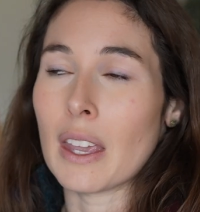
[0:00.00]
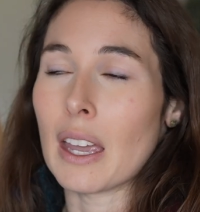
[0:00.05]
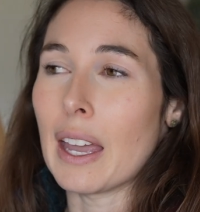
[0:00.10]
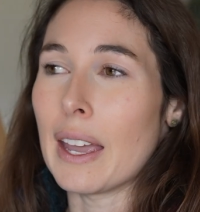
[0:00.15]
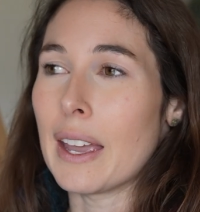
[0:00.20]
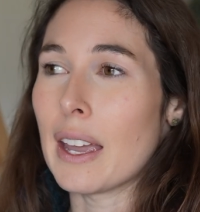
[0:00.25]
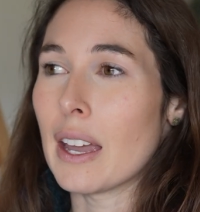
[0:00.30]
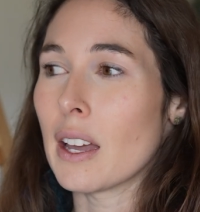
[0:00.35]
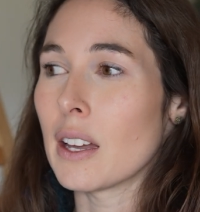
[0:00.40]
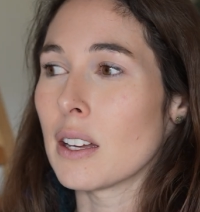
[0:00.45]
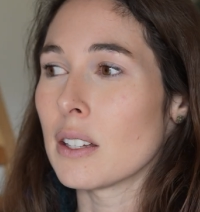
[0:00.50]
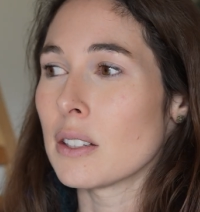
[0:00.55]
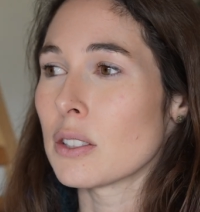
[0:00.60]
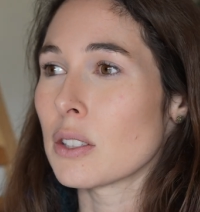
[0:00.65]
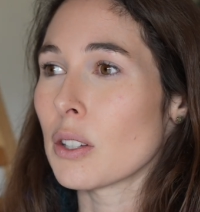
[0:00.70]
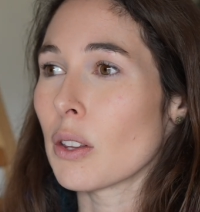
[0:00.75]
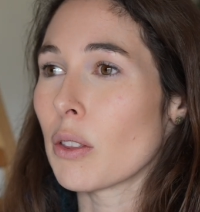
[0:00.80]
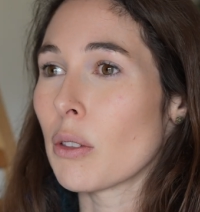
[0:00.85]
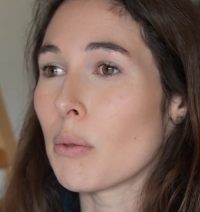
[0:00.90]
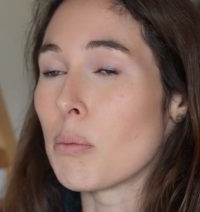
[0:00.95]
And
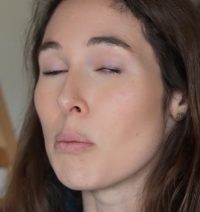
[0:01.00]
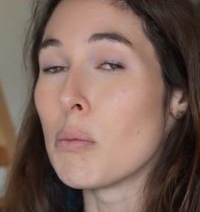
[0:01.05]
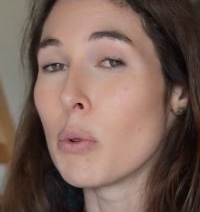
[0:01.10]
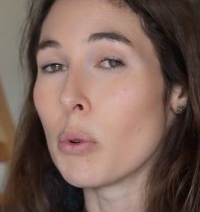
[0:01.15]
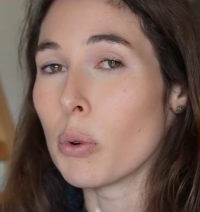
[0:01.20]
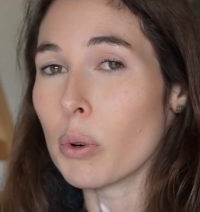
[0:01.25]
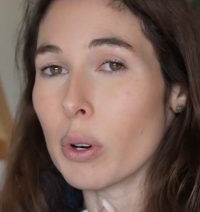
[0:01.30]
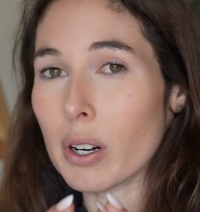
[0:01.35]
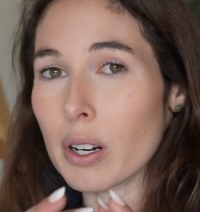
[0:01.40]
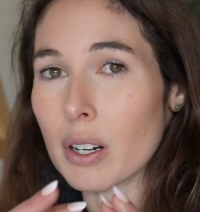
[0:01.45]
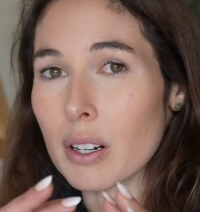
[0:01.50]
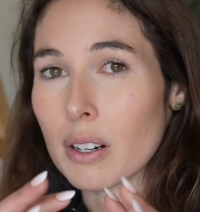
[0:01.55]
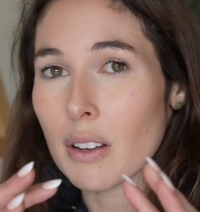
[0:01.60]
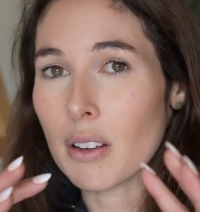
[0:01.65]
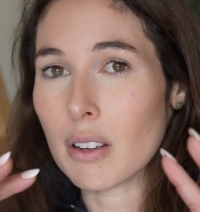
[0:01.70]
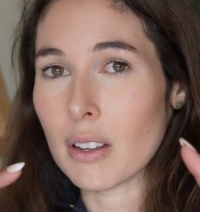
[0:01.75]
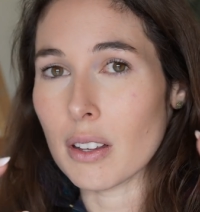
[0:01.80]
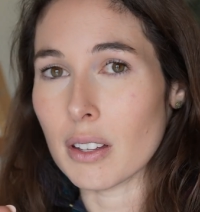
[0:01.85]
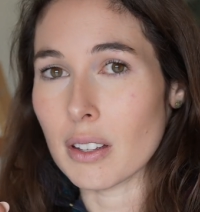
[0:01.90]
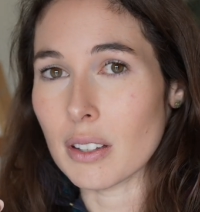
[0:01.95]
the more
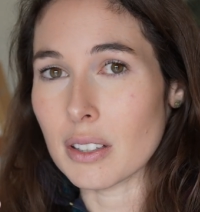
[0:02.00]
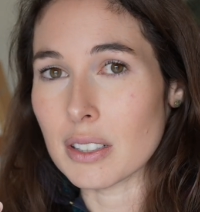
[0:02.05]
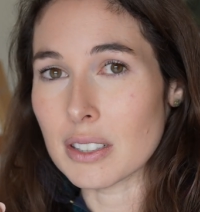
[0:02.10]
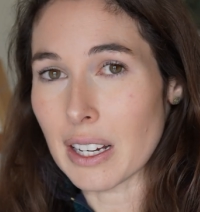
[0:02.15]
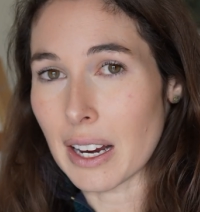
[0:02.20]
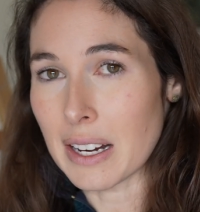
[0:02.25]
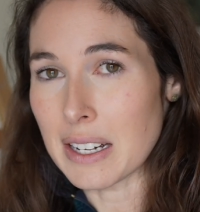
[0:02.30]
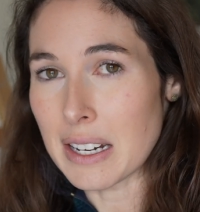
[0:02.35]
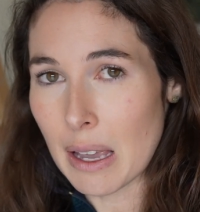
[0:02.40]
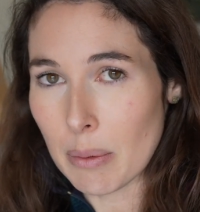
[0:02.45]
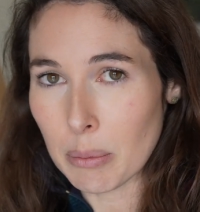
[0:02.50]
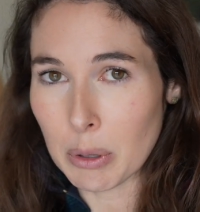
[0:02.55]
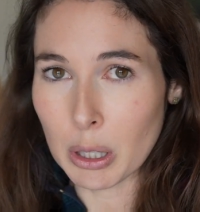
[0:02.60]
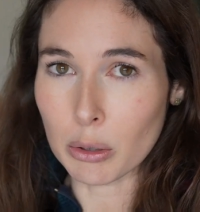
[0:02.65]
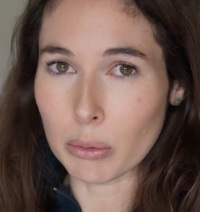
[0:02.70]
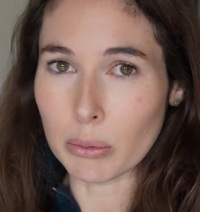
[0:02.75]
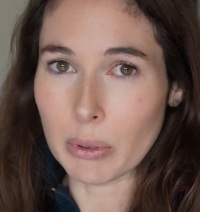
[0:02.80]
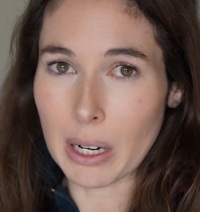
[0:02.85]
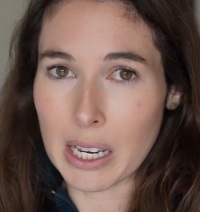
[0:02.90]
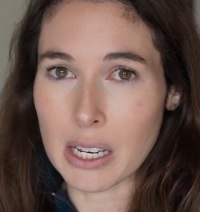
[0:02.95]
dynamic
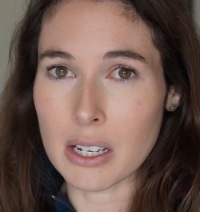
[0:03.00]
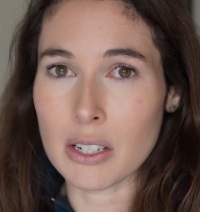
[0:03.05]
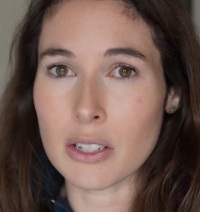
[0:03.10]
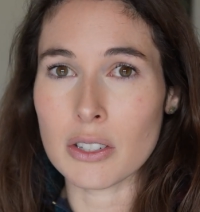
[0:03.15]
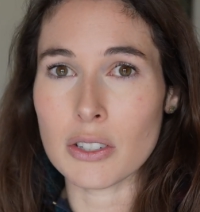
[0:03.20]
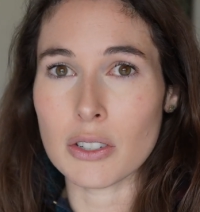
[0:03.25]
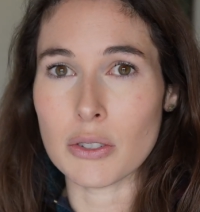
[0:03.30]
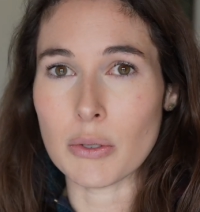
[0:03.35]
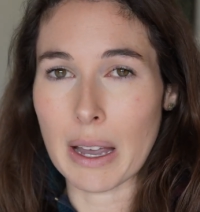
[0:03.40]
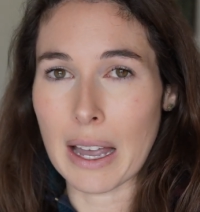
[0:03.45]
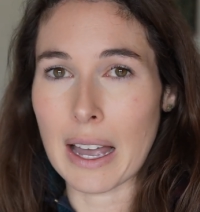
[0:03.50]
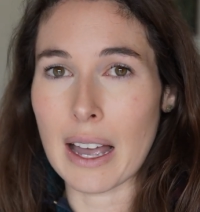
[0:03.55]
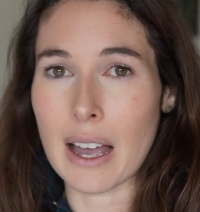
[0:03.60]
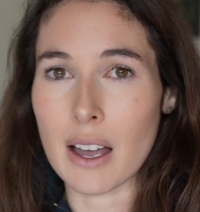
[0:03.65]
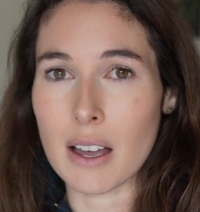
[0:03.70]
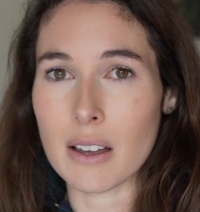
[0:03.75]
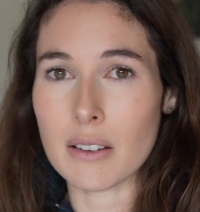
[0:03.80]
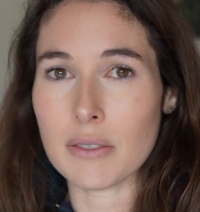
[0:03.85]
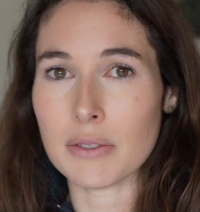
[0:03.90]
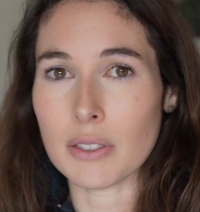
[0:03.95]
range you
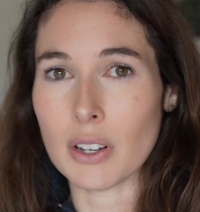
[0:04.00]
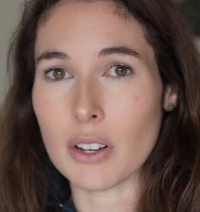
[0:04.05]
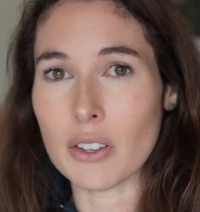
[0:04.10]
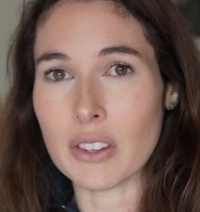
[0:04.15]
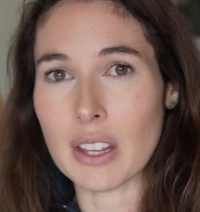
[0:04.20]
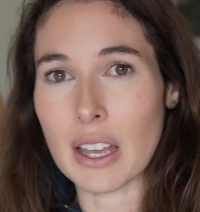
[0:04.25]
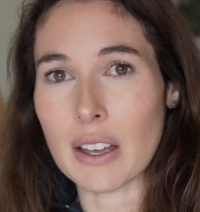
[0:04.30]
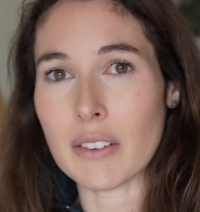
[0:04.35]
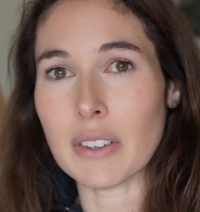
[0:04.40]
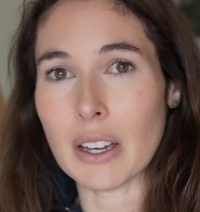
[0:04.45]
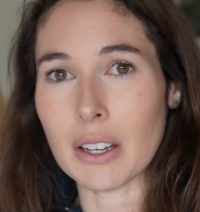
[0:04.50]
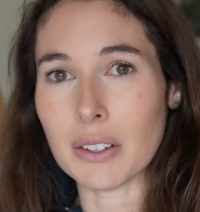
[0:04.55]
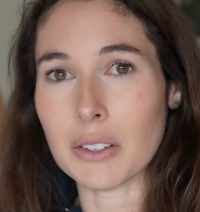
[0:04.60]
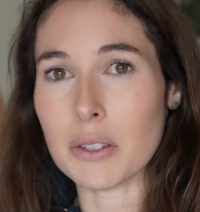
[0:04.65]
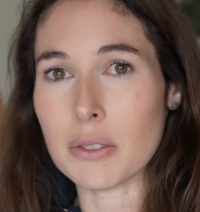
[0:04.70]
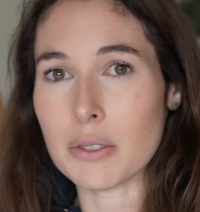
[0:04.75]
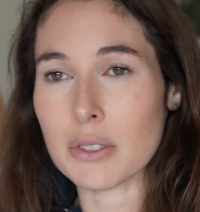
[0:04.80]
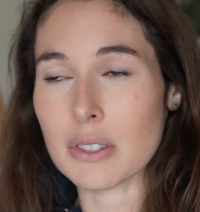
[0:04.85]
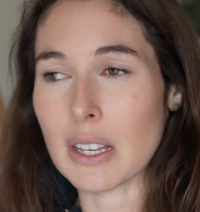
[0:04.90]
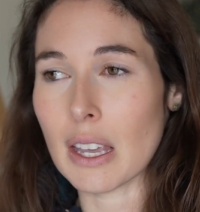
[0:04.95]
have on that
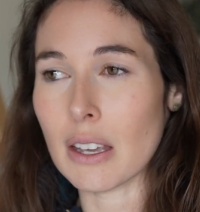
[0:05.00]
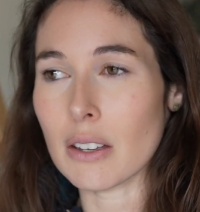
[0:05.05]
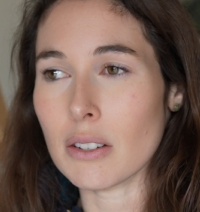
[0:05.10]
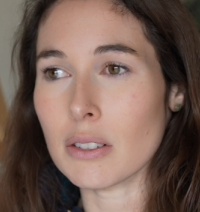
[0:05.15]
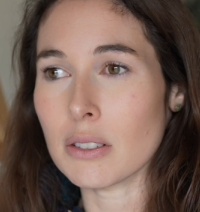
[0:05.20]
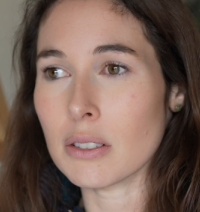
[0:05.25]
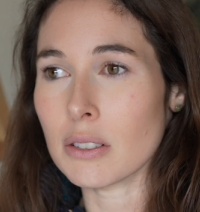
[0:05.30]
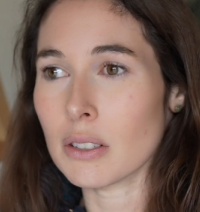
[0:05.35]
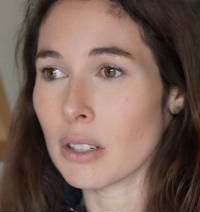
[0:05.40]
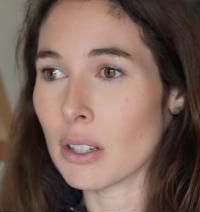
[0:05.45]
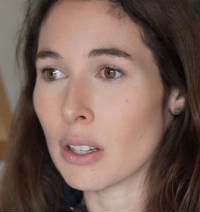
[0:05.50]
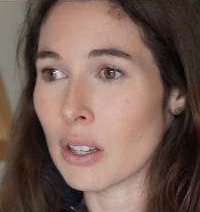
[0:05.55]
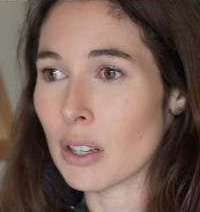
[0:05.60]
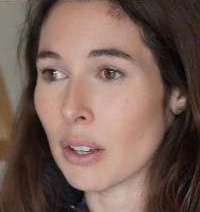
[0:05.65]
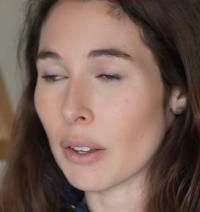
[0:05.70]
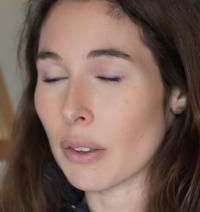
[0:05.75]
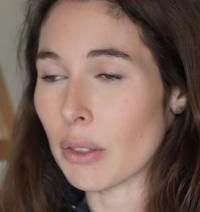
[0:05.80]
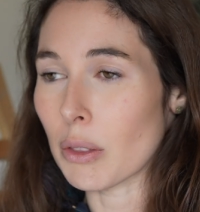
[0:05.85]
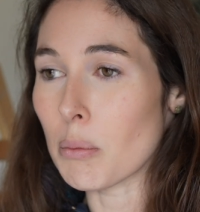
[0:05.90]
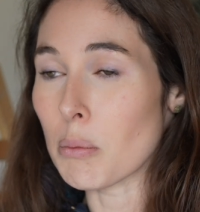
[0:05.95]
value scale,
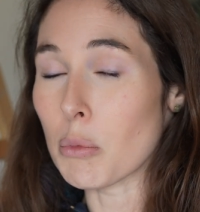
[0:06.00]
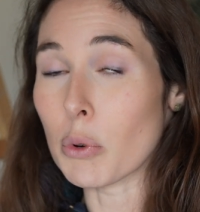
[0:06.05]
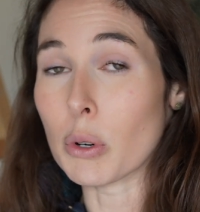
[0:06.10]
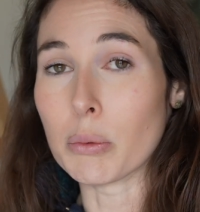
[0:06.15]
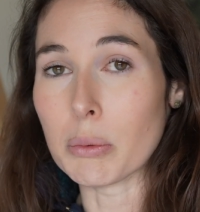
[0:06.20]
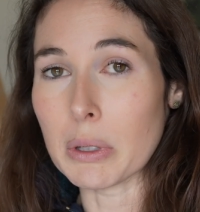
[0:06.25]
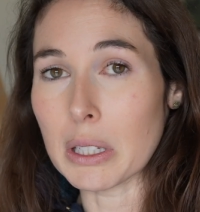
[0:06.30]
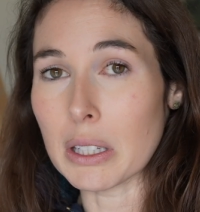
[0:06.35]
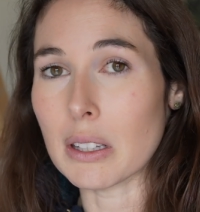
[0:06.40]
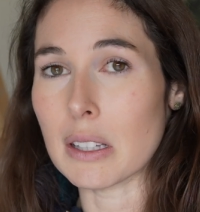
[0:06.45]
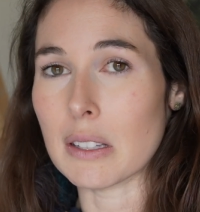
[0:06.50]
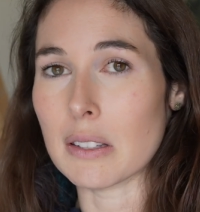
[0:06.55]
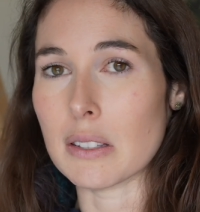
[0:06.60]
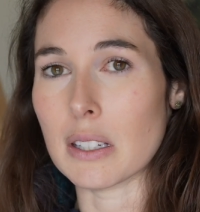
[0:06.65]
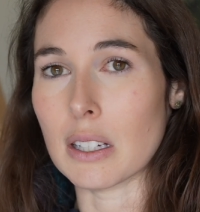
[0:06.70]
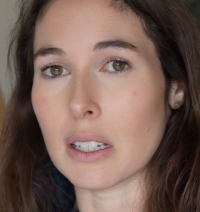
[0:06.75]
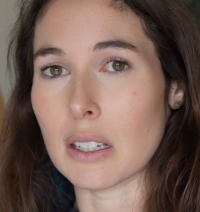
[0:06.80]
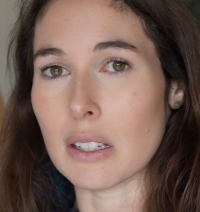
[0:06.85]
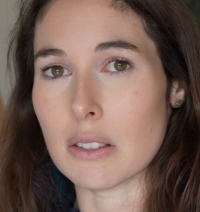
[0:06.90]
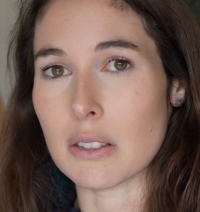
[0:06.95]
the more
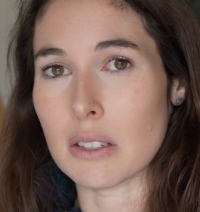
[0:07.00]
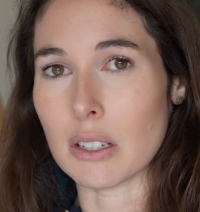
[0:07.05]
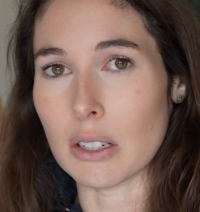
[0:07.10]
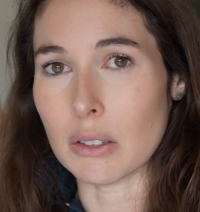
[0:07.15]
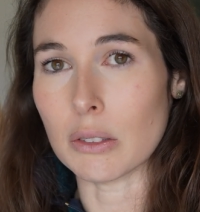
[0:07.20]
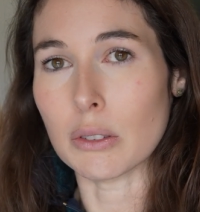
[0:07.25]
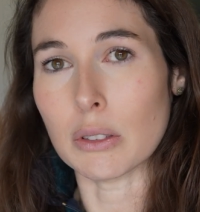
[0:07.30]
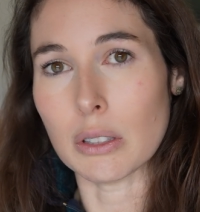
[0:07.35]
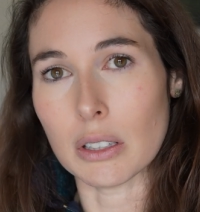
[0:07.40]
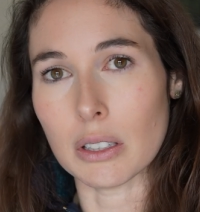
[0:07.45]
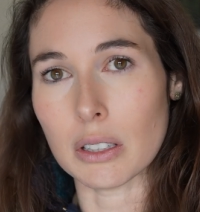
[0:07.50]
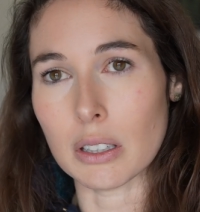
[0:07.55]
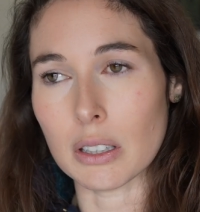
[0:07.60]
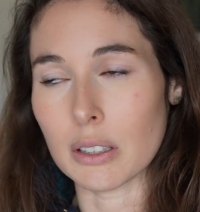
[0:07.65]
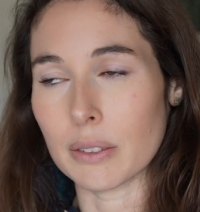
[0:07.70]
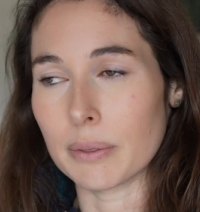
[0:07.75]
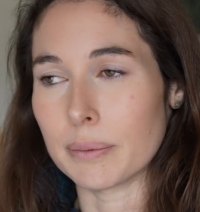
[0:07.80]
realistic it's gonna look.